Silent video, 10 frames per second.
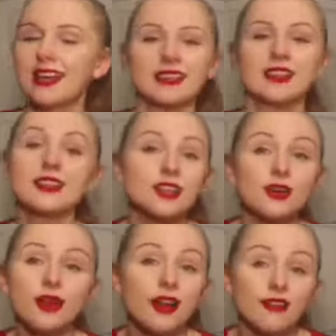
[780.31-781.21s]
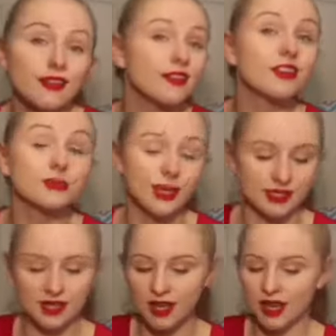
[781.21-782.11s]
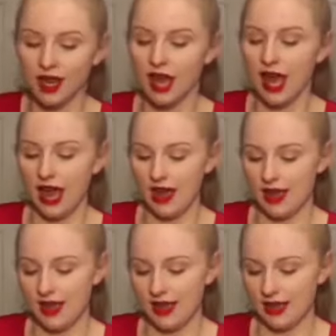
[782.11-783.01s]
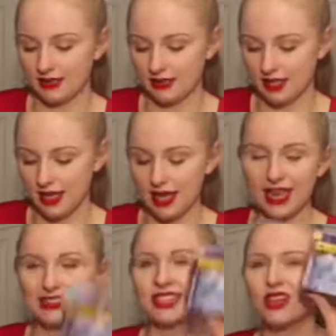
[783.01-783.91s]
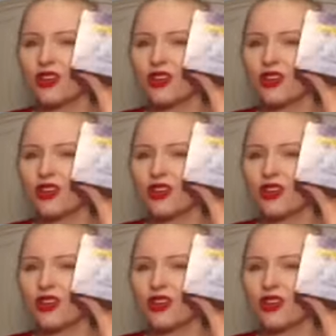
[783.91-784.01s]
He's like, sure, whatever, Christmas. And yeah, it's like